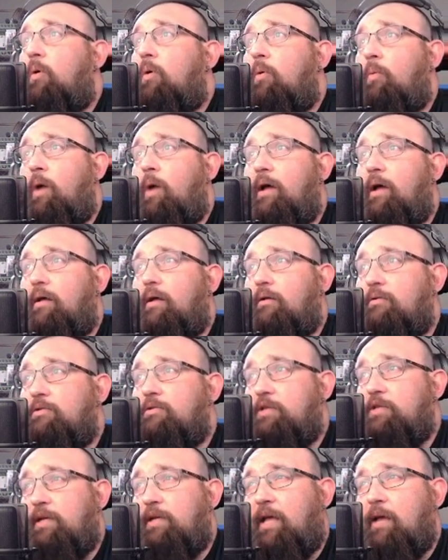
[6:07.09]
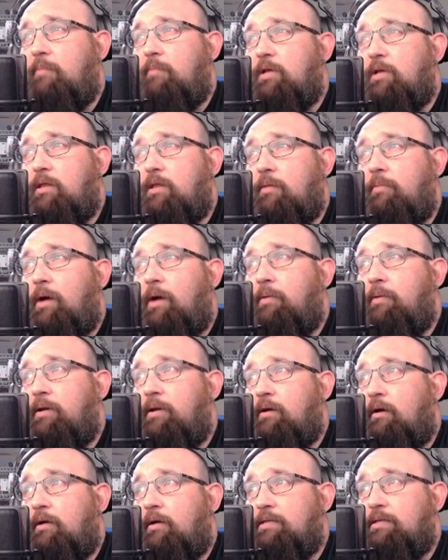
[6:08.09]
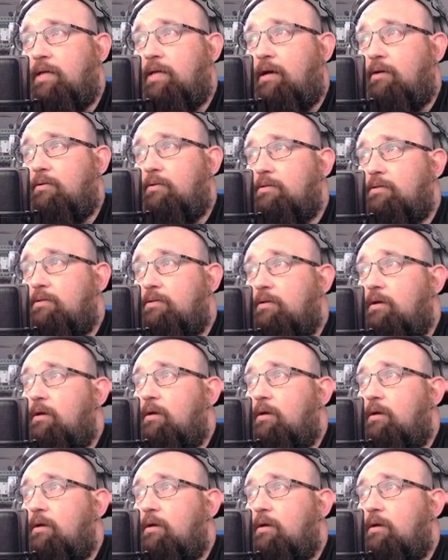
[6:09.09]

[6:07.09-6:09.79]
while she came to the Baba Yaga's house.